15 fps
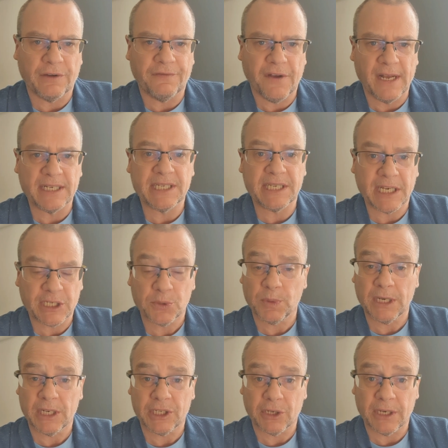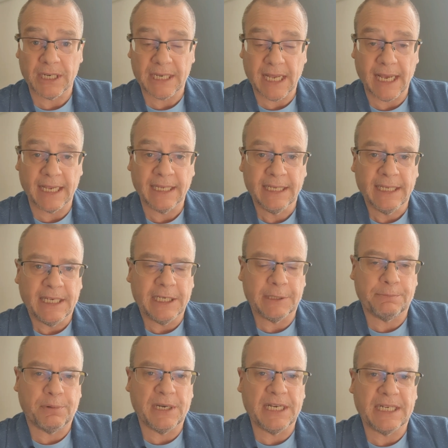To find six winners on a day is
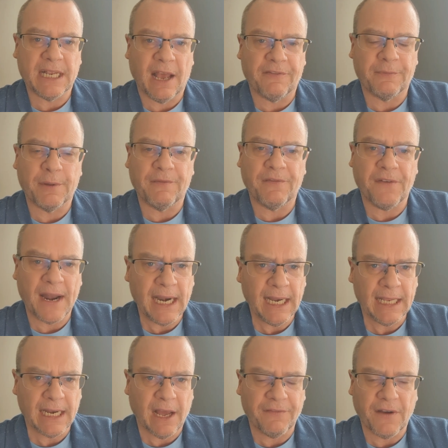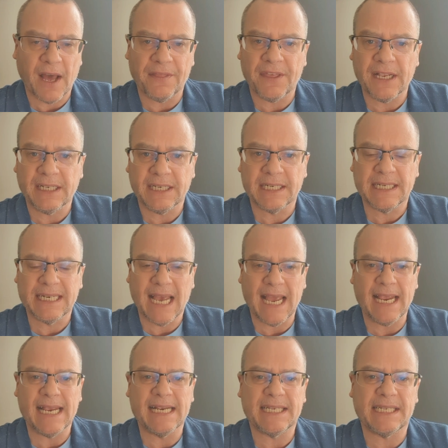pretty tough. But funnily enough, I think
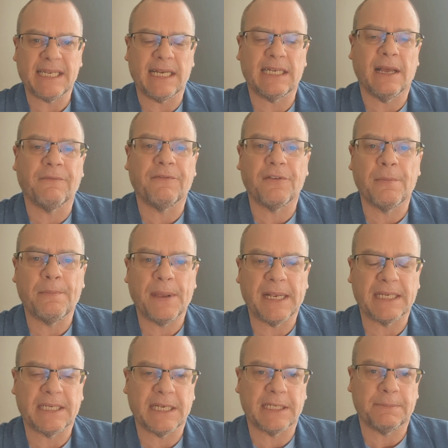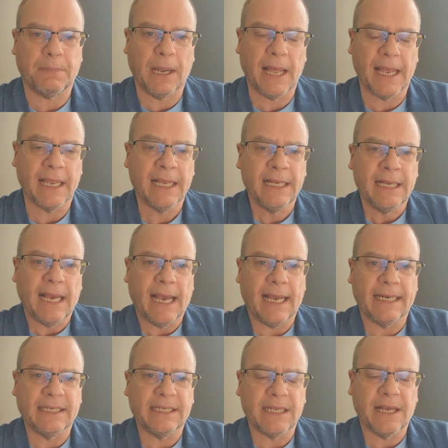today is set up for a pick six play,
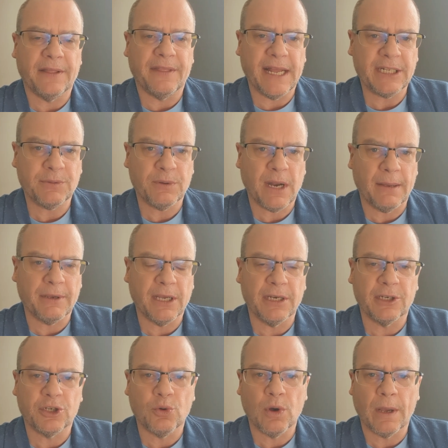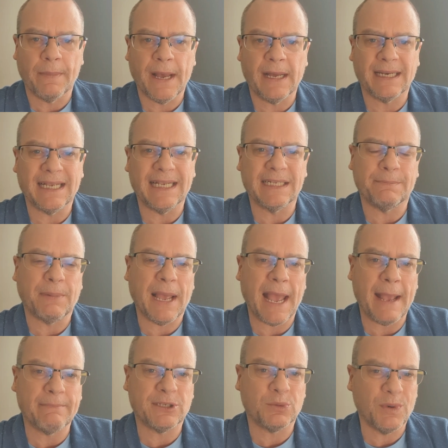and that's what I'm going to talk about, is
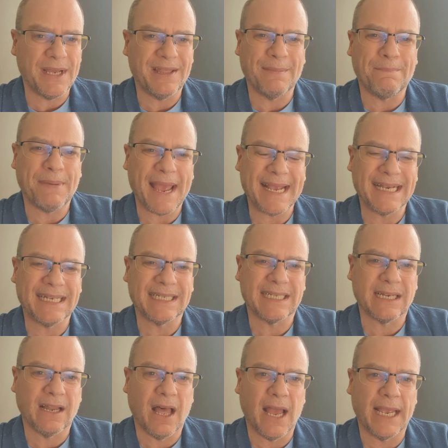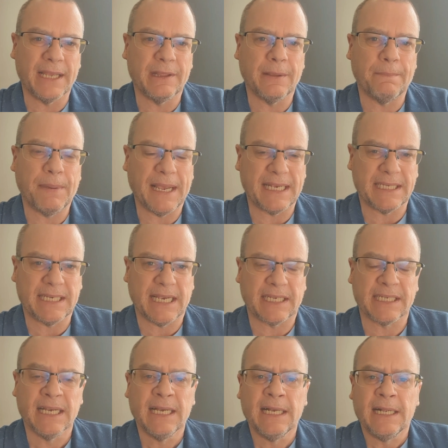perhaps where the bankers lie in the pick
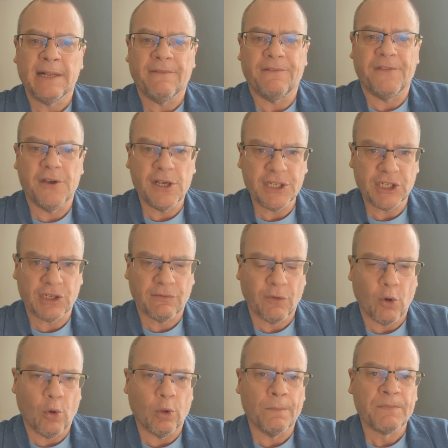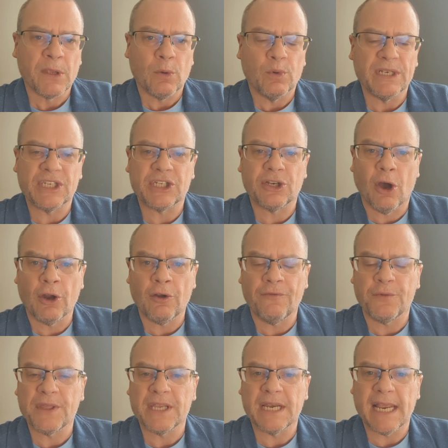six. First of all, we start
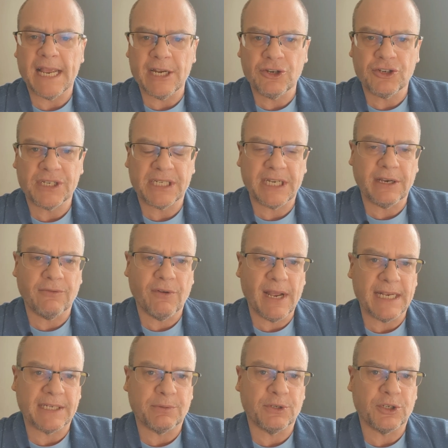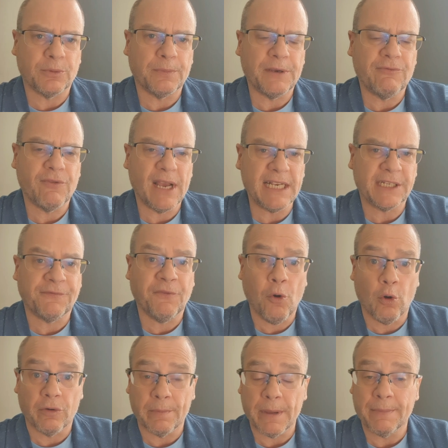off with an interesting race, which will be race
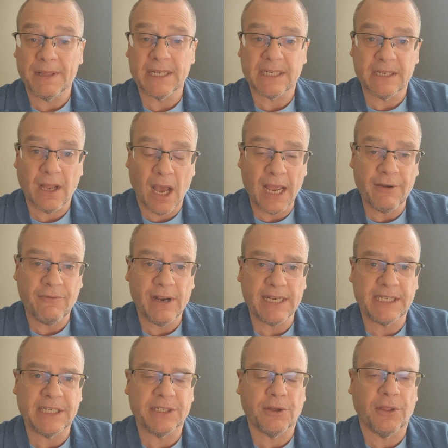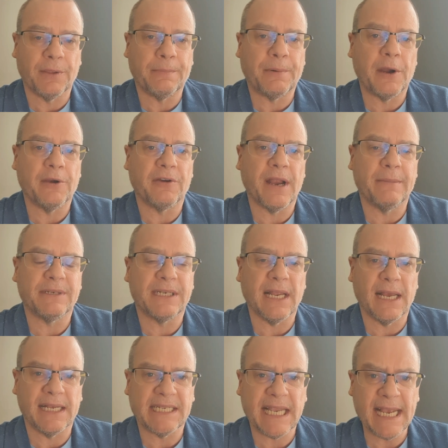4. Remember, there's 9 races on the program
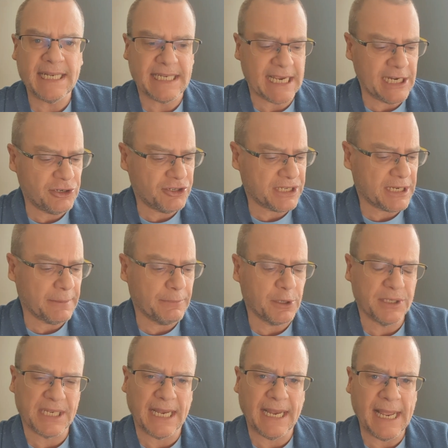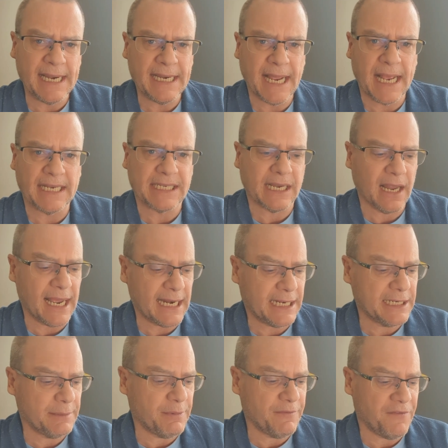today. I say it's interesting because Allende is
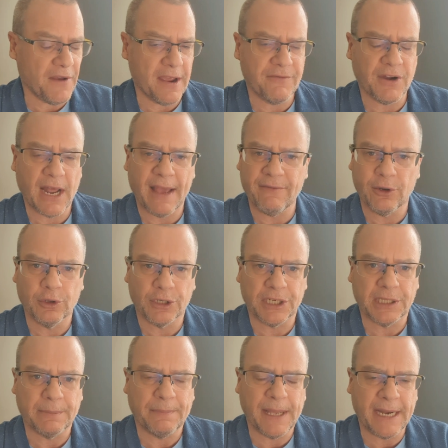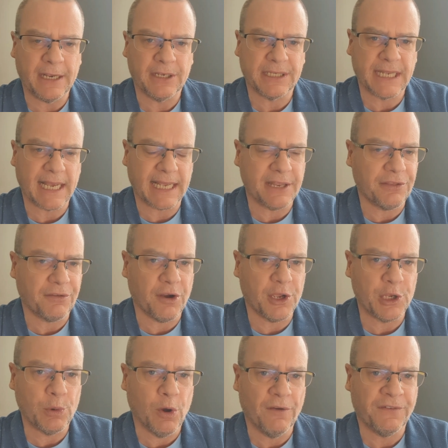likely to be favourite. I haven't looked at the betting because that can throw
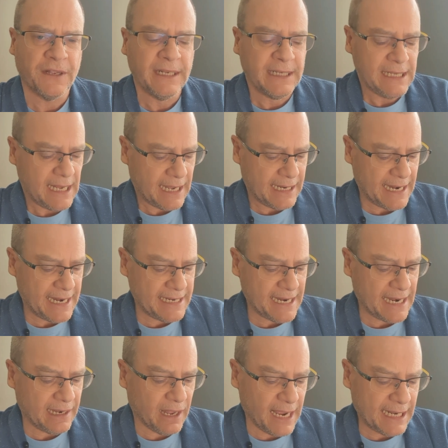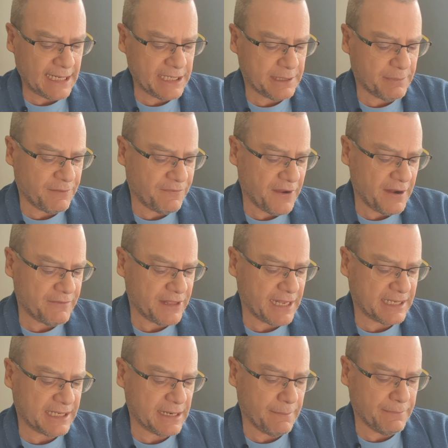you off. Allende likely to be favourite.
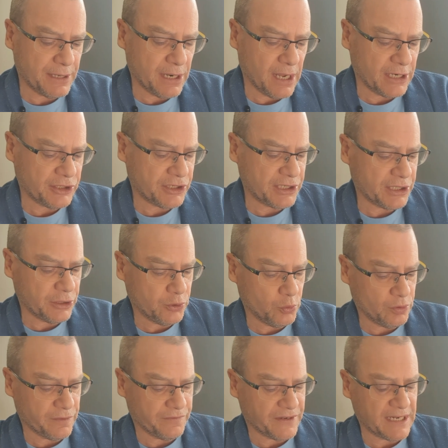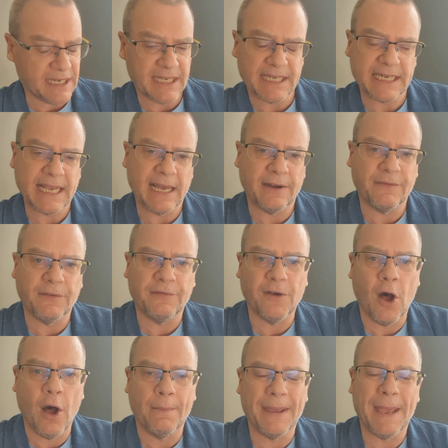That's number 9. She's a daughter of Dynasty out of a
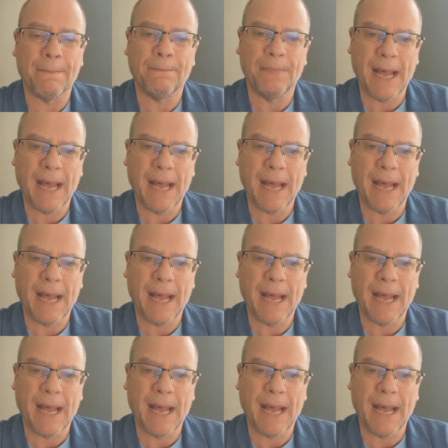Var mare.